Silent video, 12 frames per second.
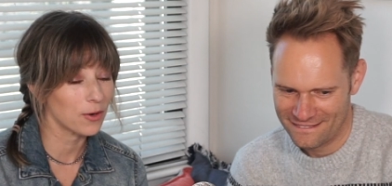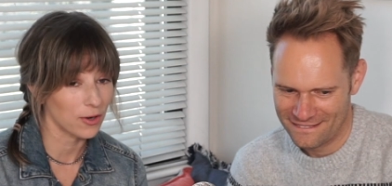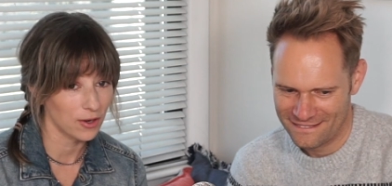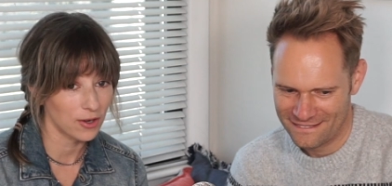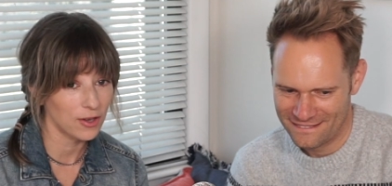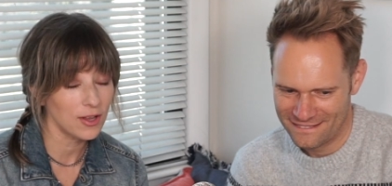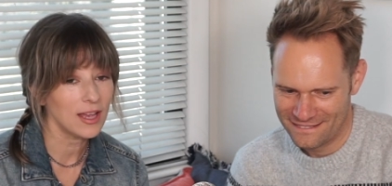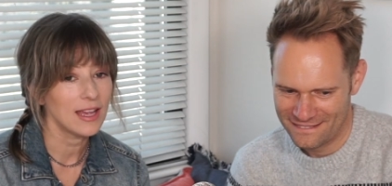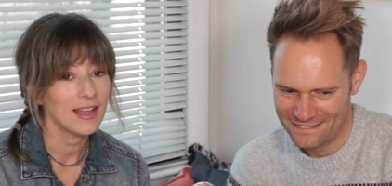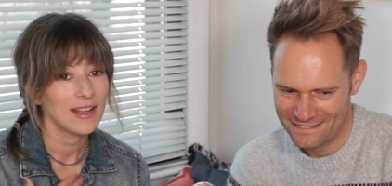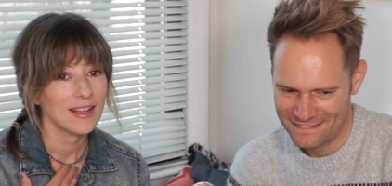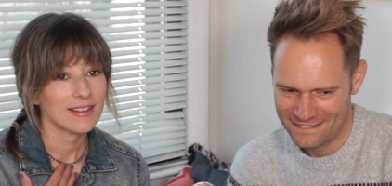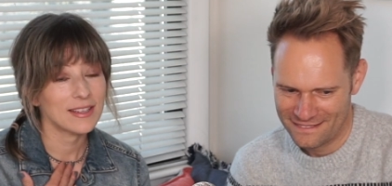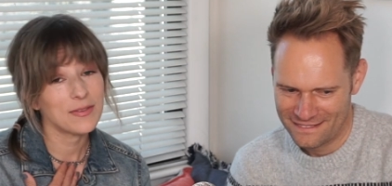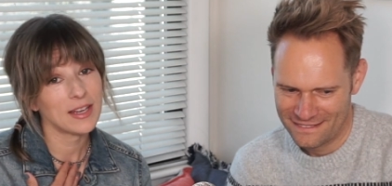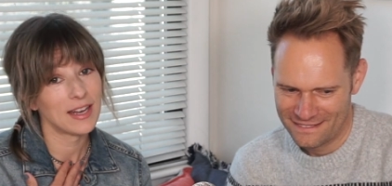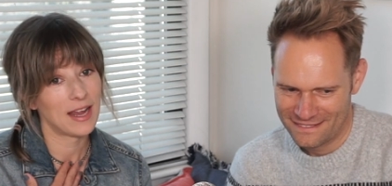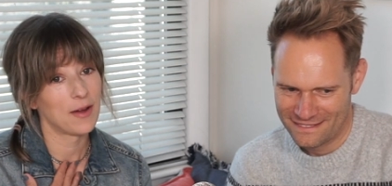Speaker 1: or girl
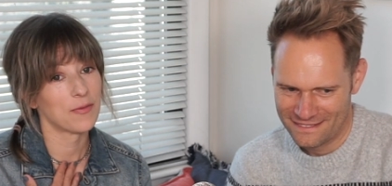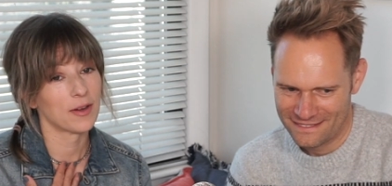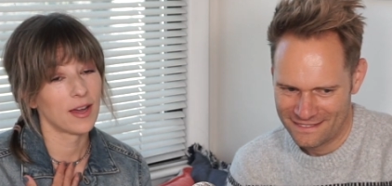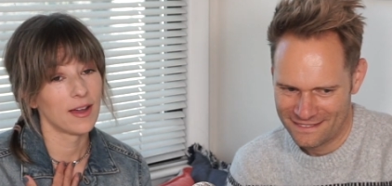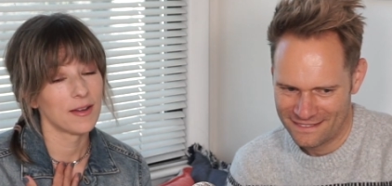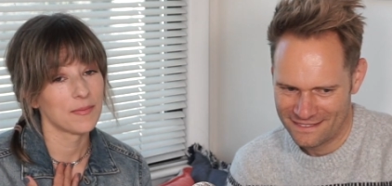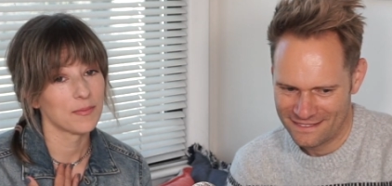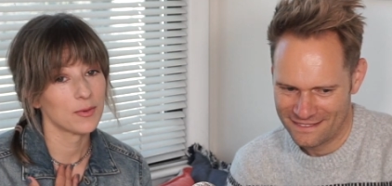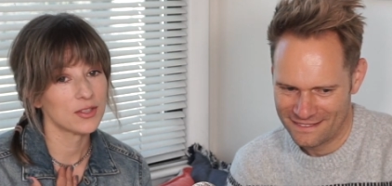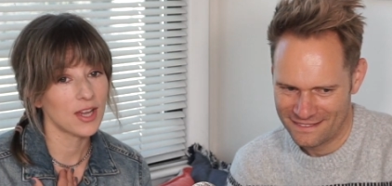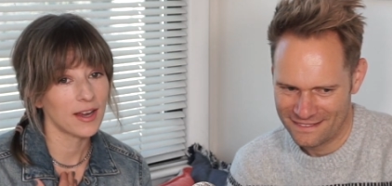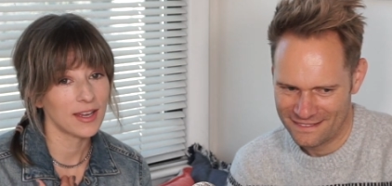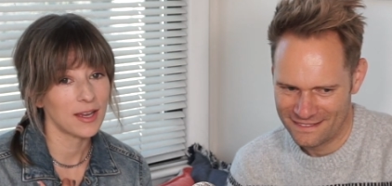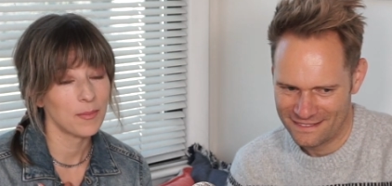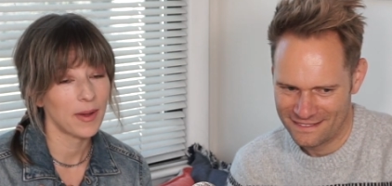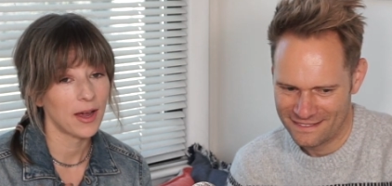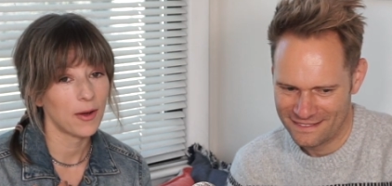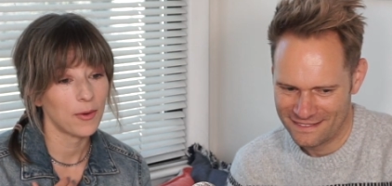living in Africa. We're talking
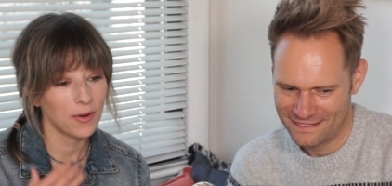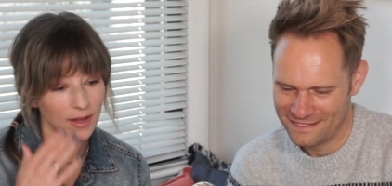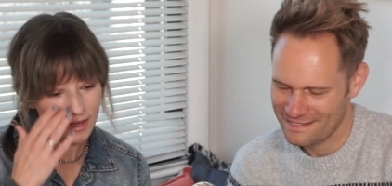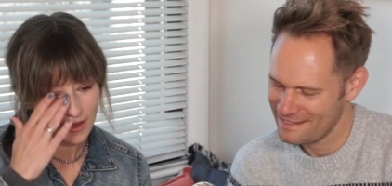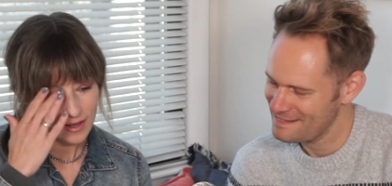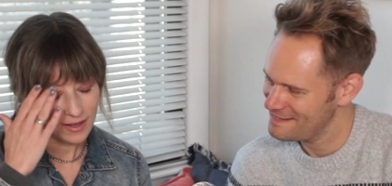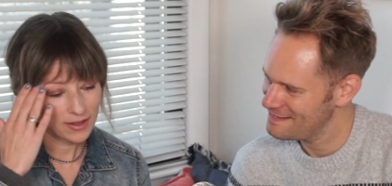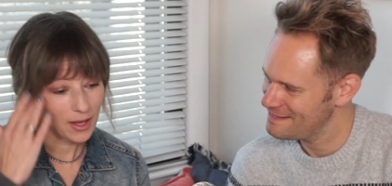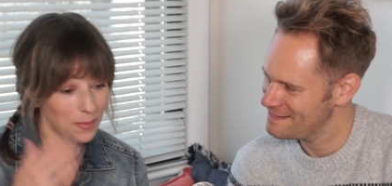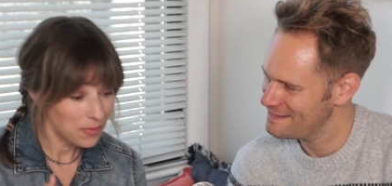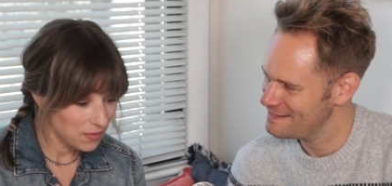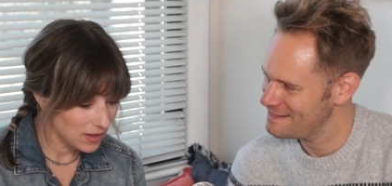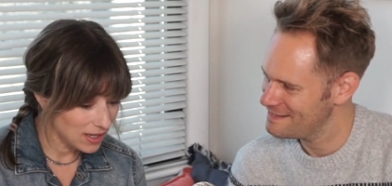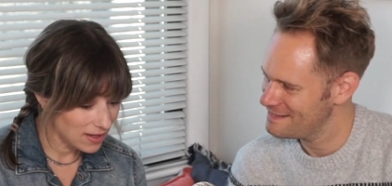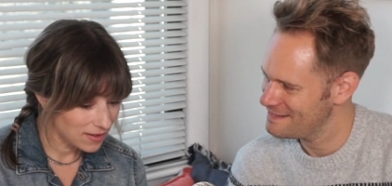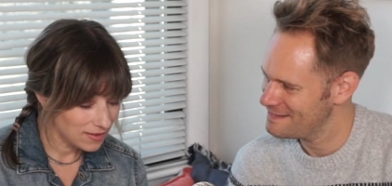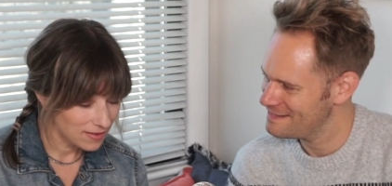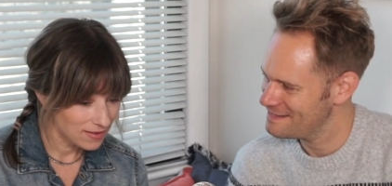about club
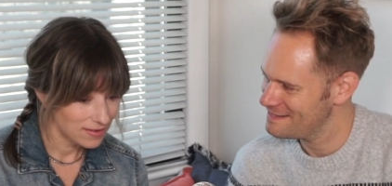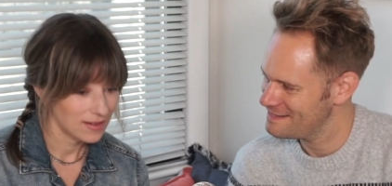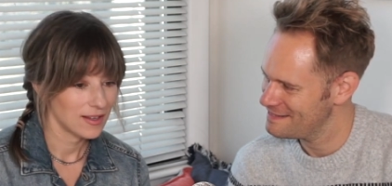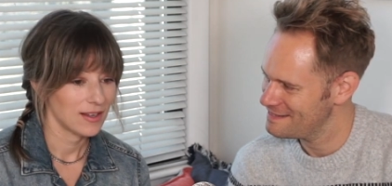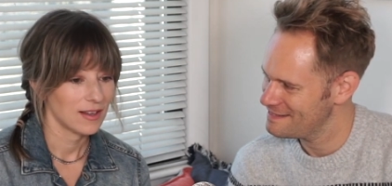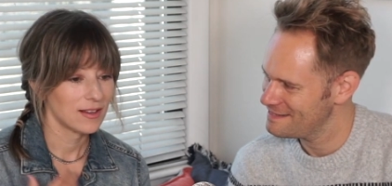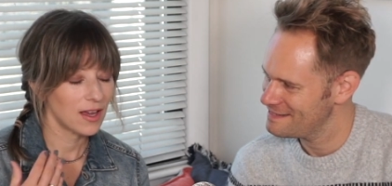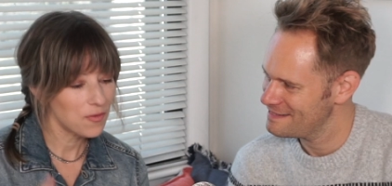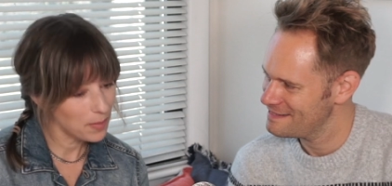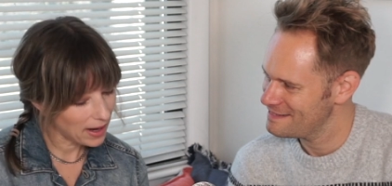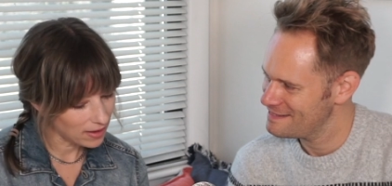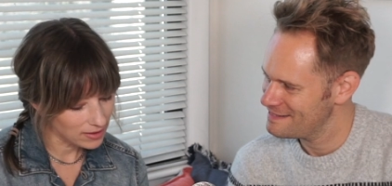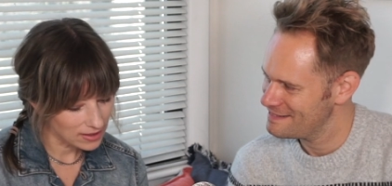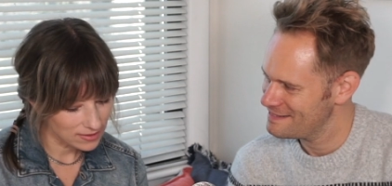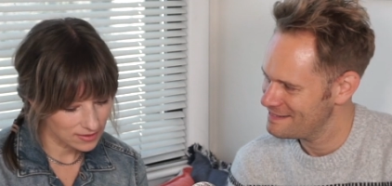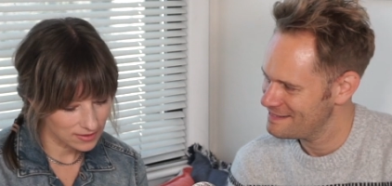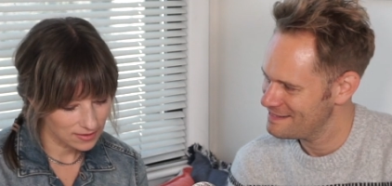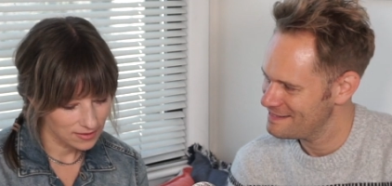feet, cleft
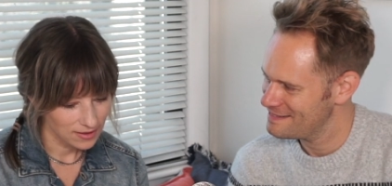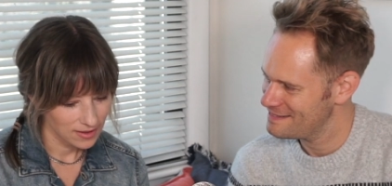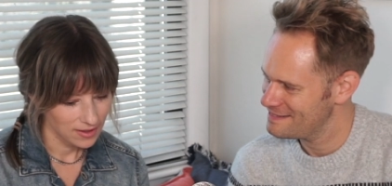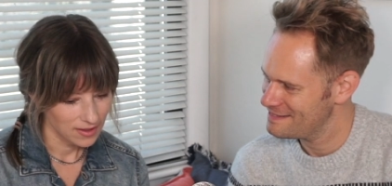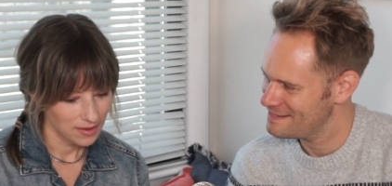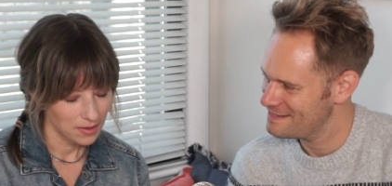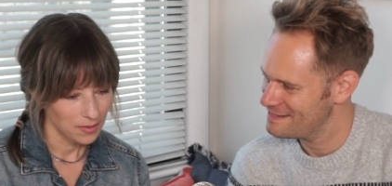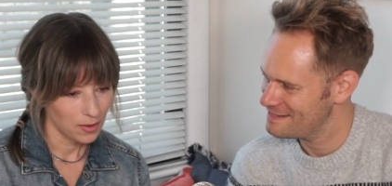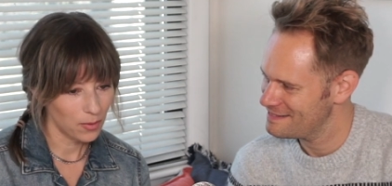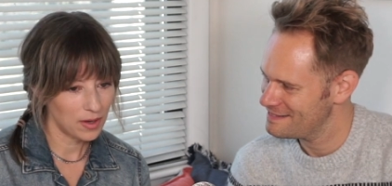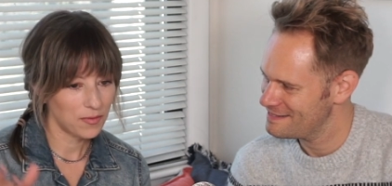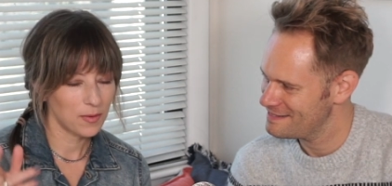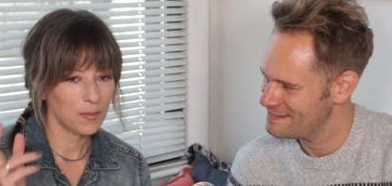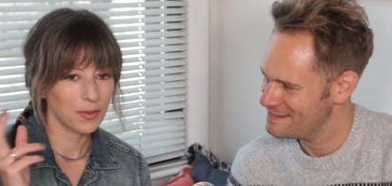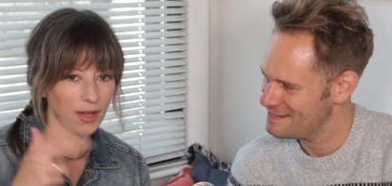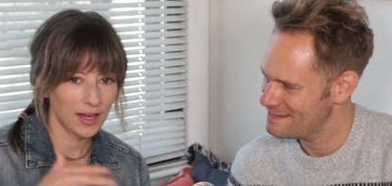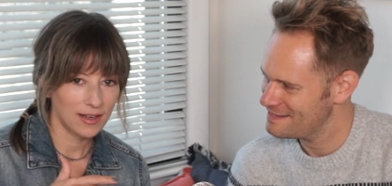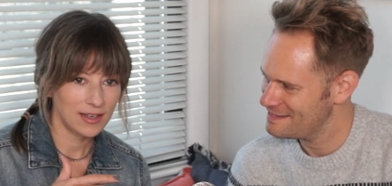palates, going from
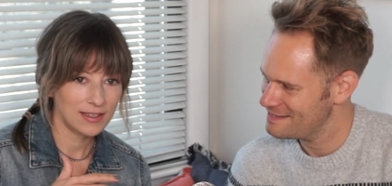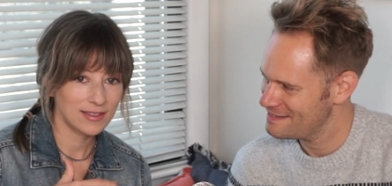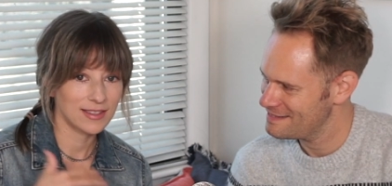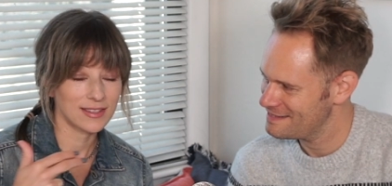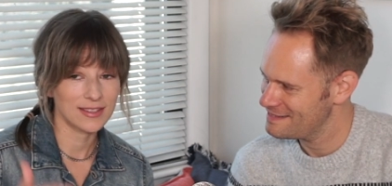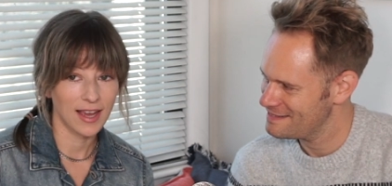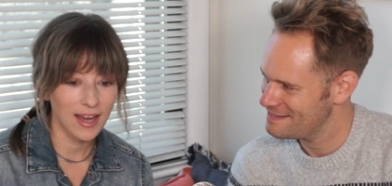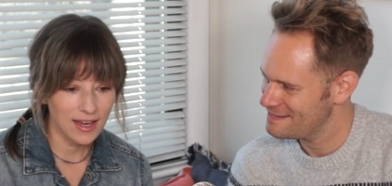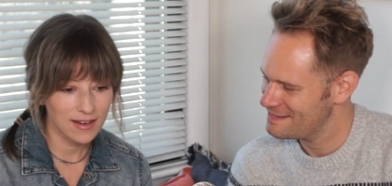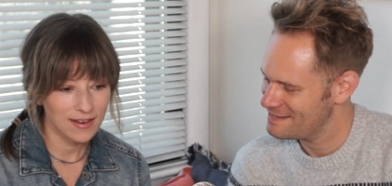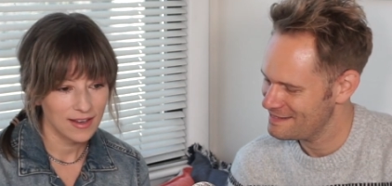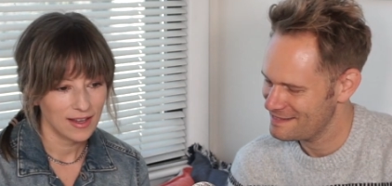blindness to sight.